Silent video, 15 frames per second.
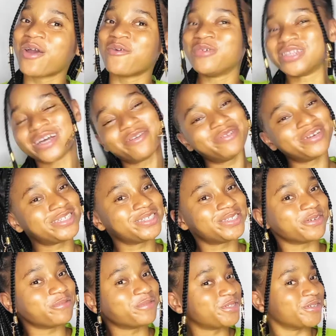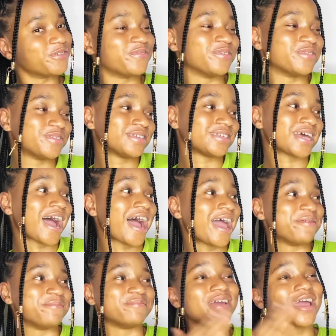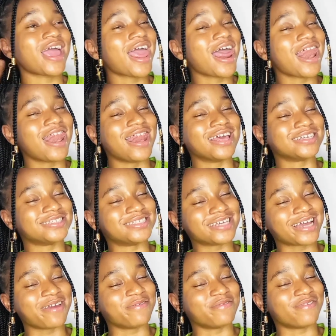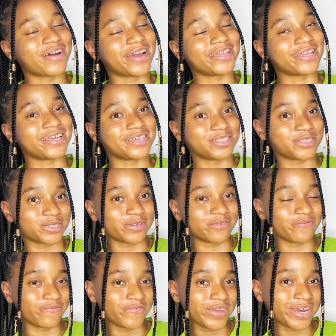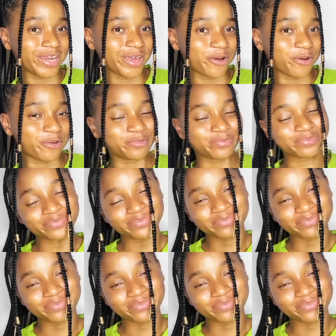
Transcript: without wasting so much of your time let's dive right into the video